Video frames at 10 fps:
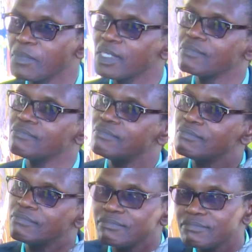Then
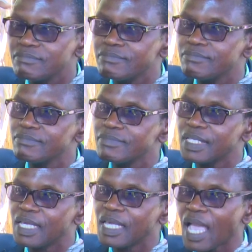most of the time when I
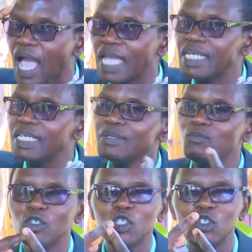was sleeping, I
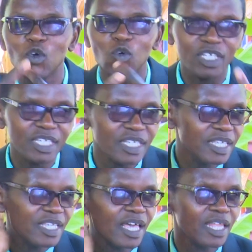could dream
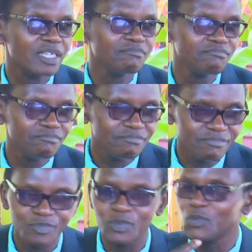talking to
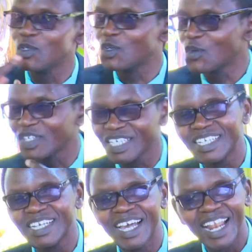
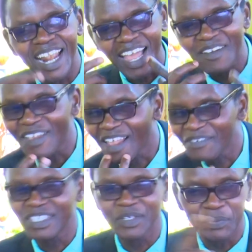people, some
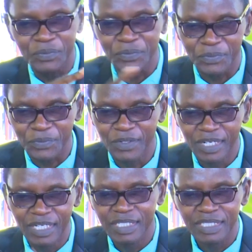music,
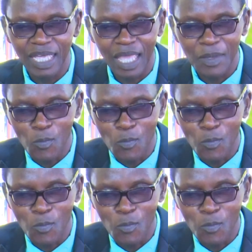laughing.